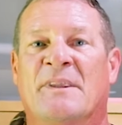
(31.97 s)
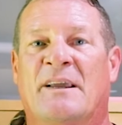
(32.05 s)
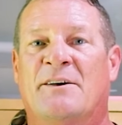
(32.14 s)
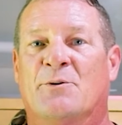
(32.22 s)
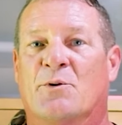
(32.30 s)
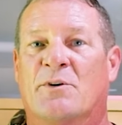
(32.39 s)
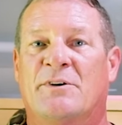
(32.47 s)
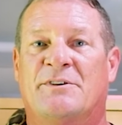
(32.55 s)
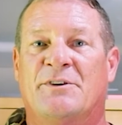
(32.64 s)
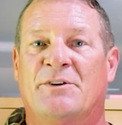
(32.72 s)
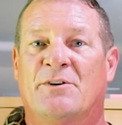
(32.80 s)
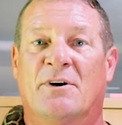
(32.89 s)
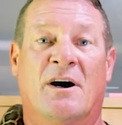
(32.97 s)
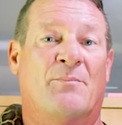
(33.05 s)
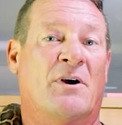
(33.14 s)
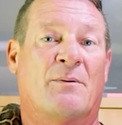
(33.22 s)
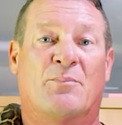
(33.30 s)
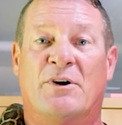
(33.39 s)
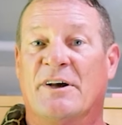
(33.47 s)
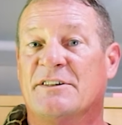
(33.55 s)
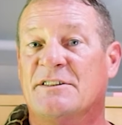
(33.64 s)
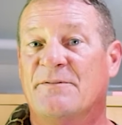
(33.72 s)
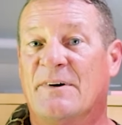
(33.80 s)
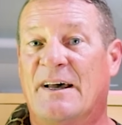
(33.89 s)
in order to up our
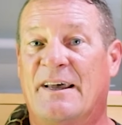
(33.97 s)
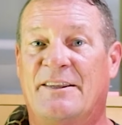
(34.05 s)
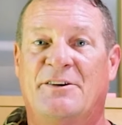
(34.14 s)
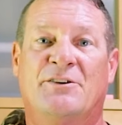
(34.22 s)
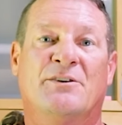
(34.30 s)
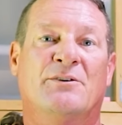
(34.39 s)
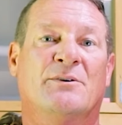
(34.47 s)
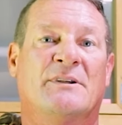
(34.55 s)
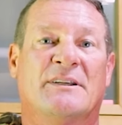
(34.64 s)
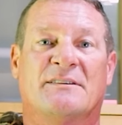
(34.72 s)
production value,